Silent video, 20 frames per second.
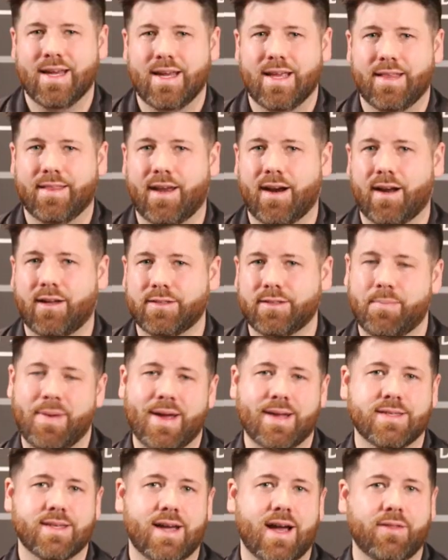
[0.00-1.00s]
And that all
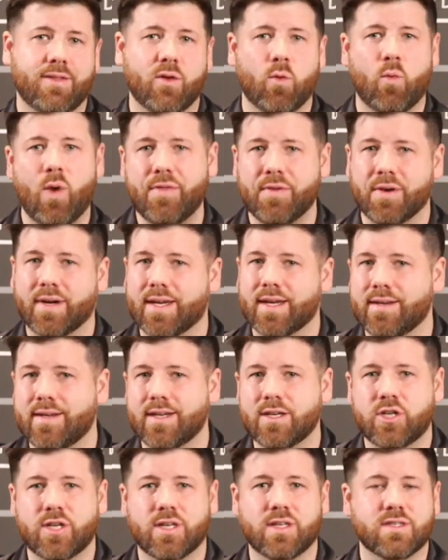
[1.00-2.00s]
depends on the weather
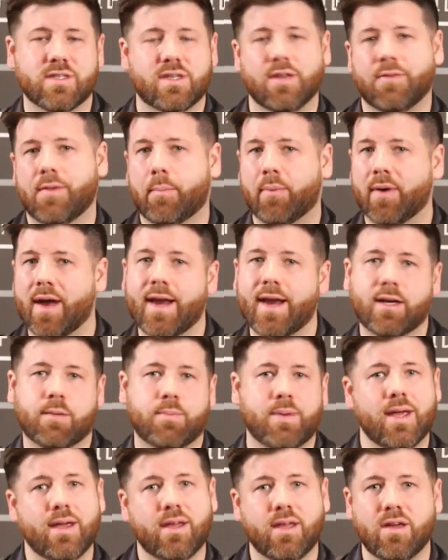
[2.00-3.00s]
conditions, the product
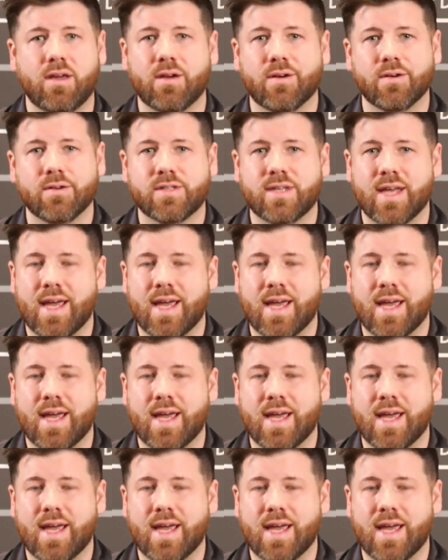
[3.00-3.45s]
being used,